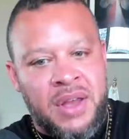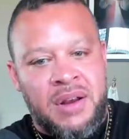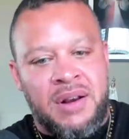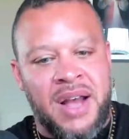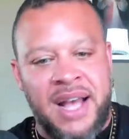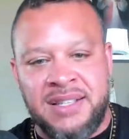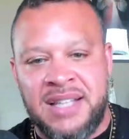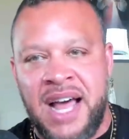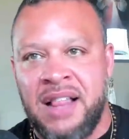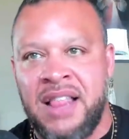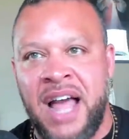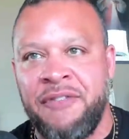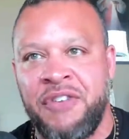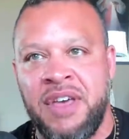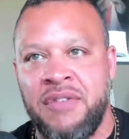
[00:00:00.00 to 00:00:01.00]
That's not
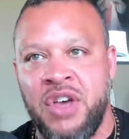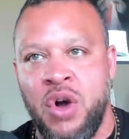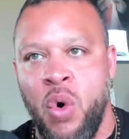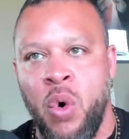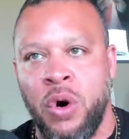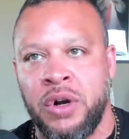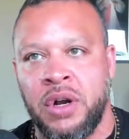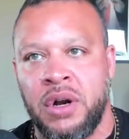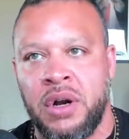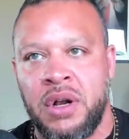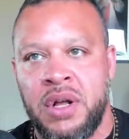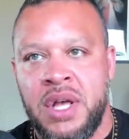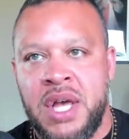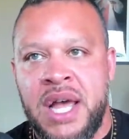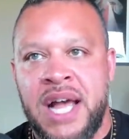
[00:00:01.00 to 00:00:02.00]
life-giving order."
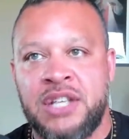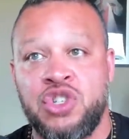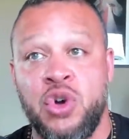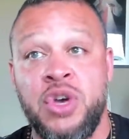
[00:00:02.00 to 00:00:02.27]
And so